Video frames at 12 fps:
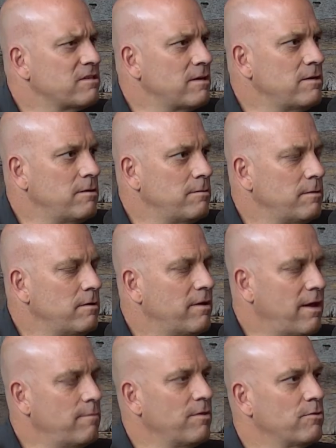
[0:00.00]
you
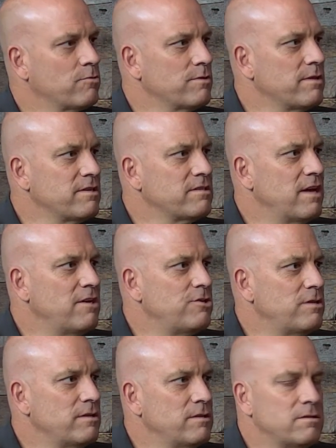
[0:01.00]
came to this
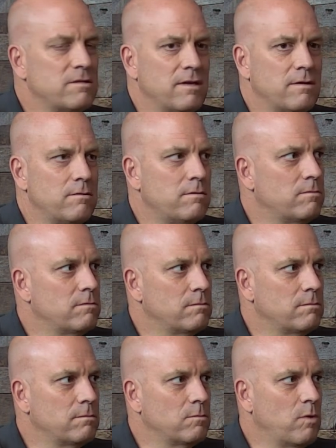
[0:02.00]
realization that you said,
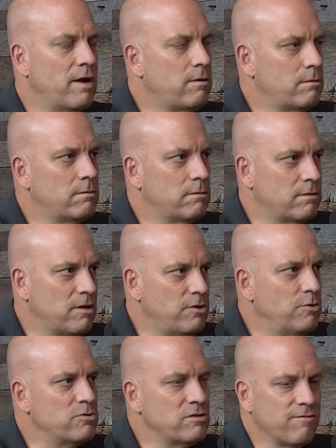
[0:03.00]
wait, the
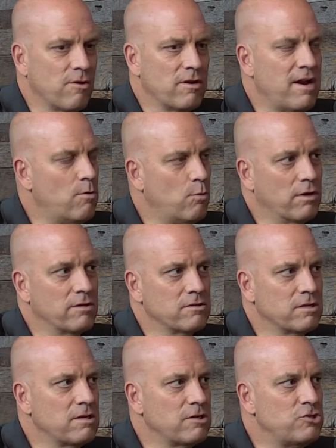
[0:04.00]
use of our network is
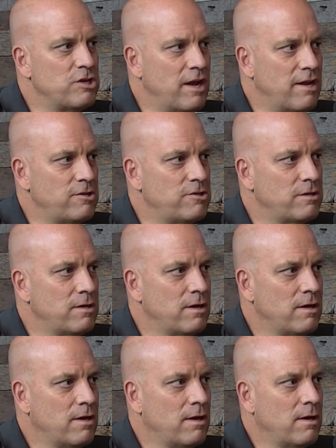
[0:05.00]
going to change.
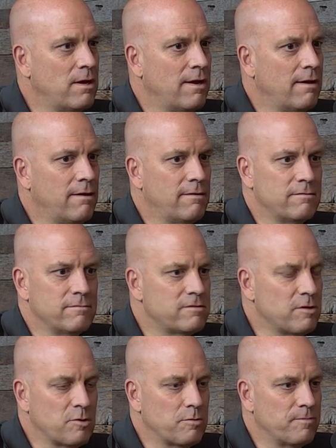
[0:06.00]

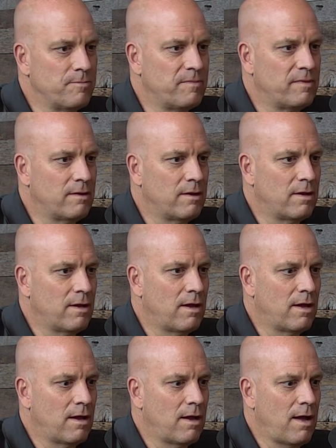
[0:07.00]
So
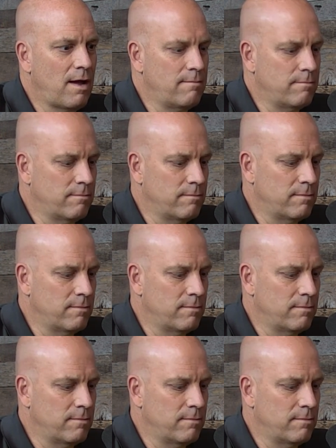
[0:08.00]
I'm